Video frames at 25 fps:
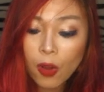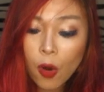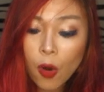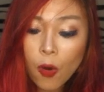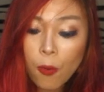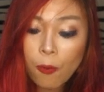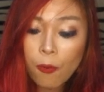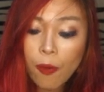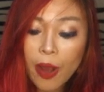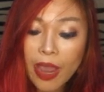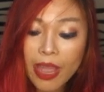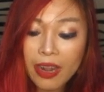
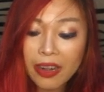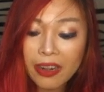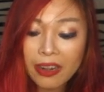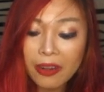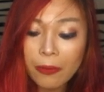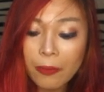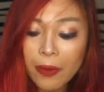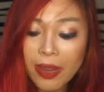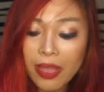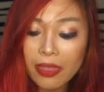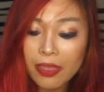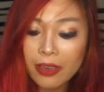Oh,
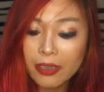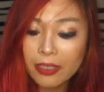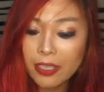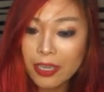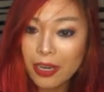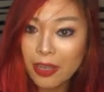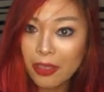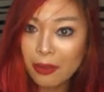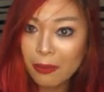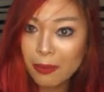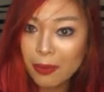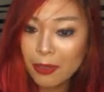wait, there's
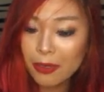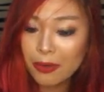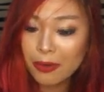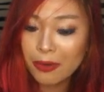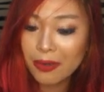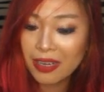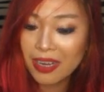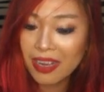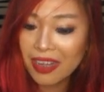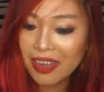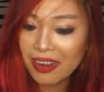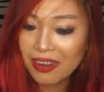another
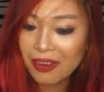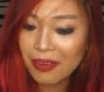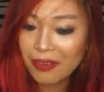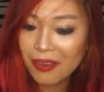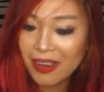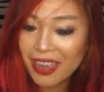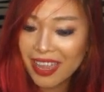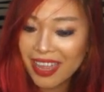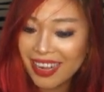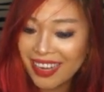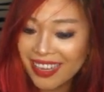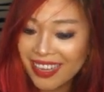balloon. Gotta
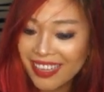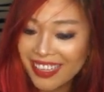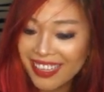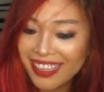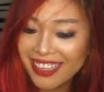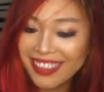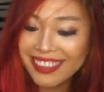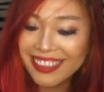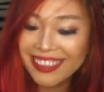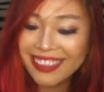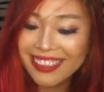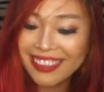go get
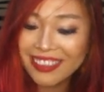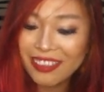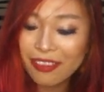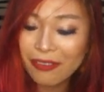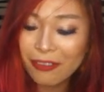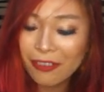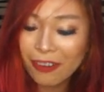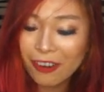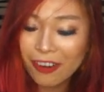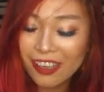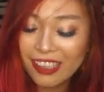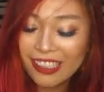it,
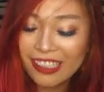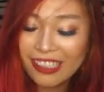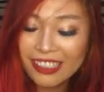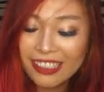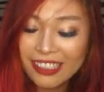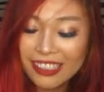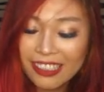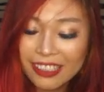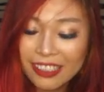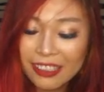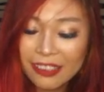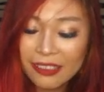of
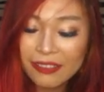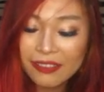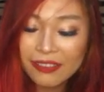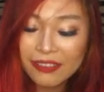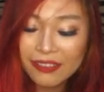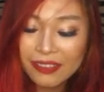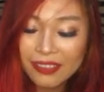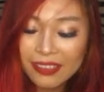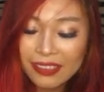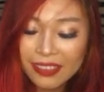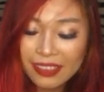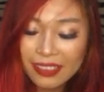course.
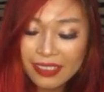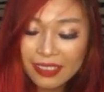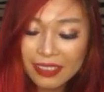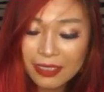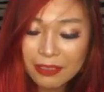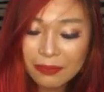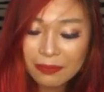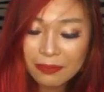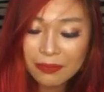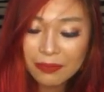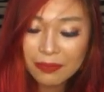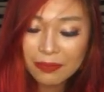
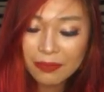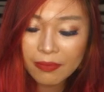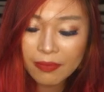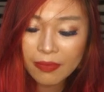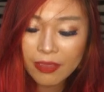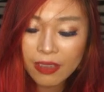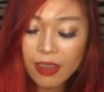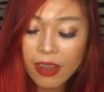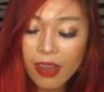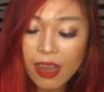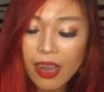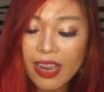
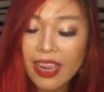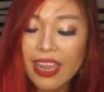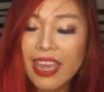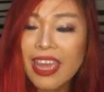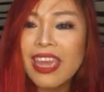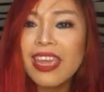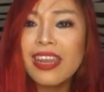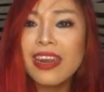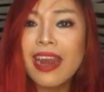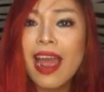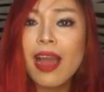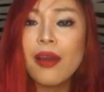Oh, I
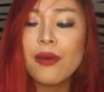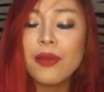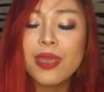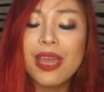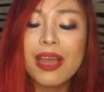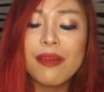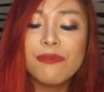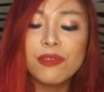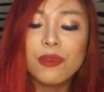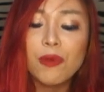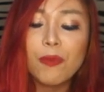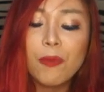hate how
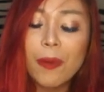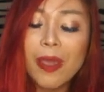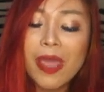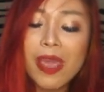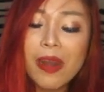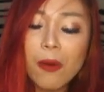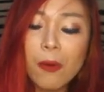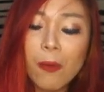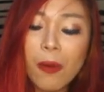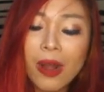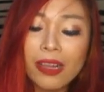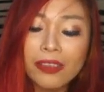you have to
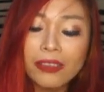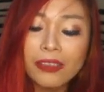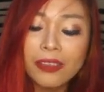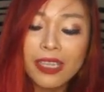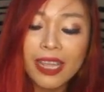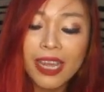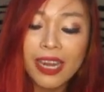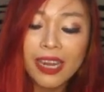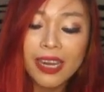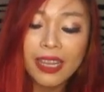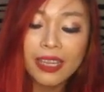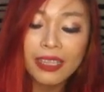wait a while to
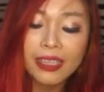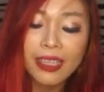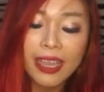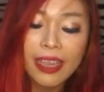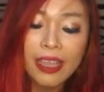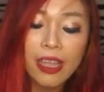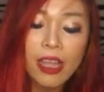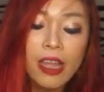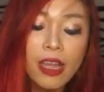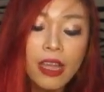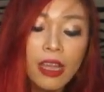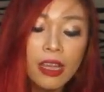get in.
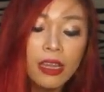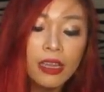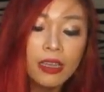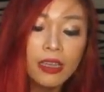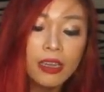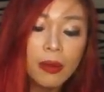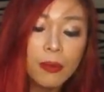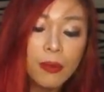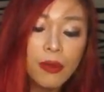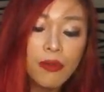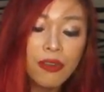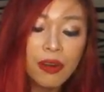Like,
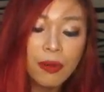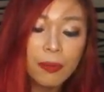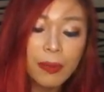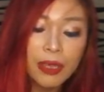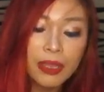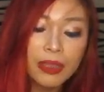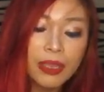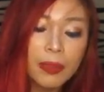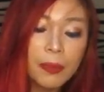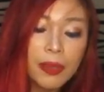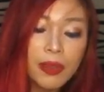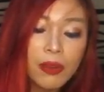come over,
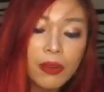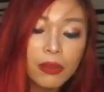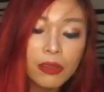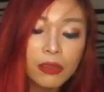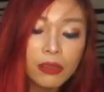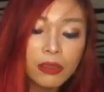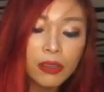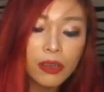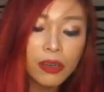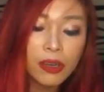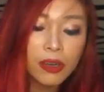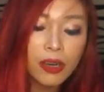but let me go
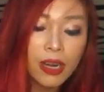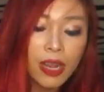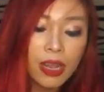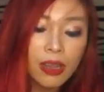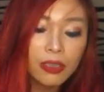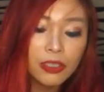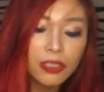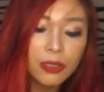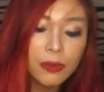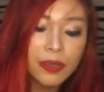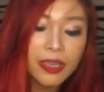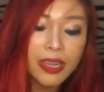look
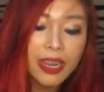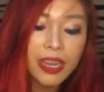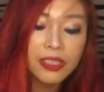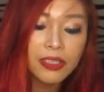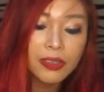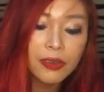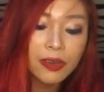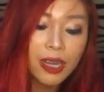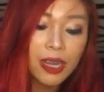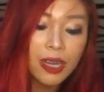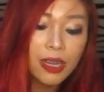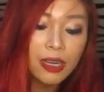around, show you guys
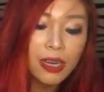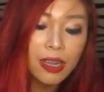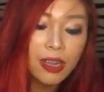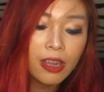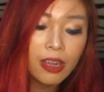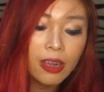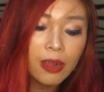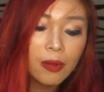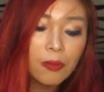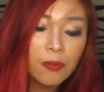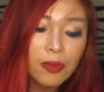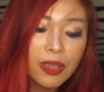around.
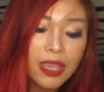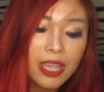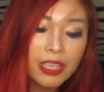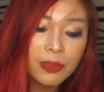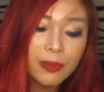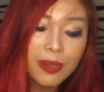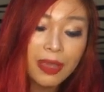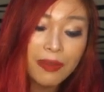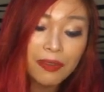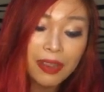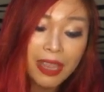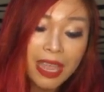
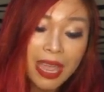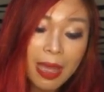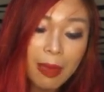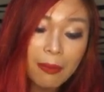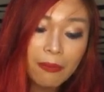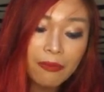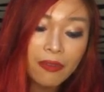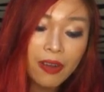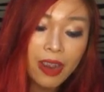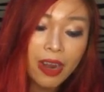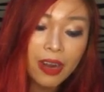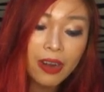Yes, we have a
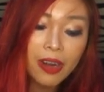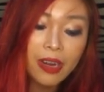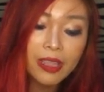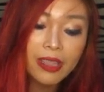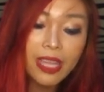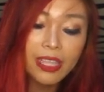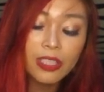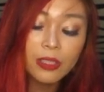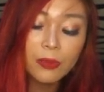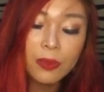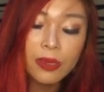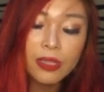campfire, and
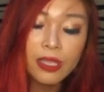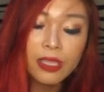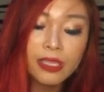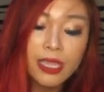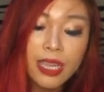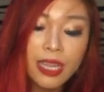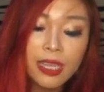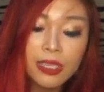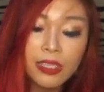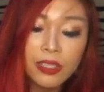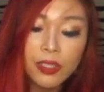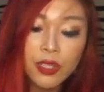that's where the
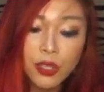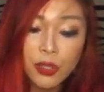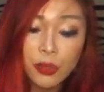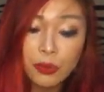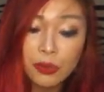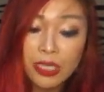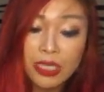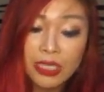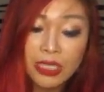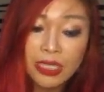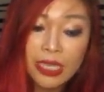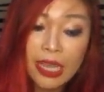tent is
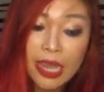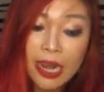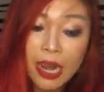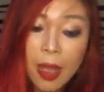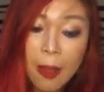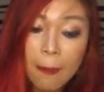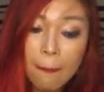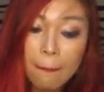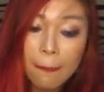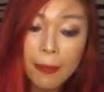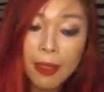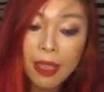usually set
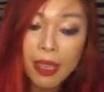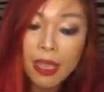up.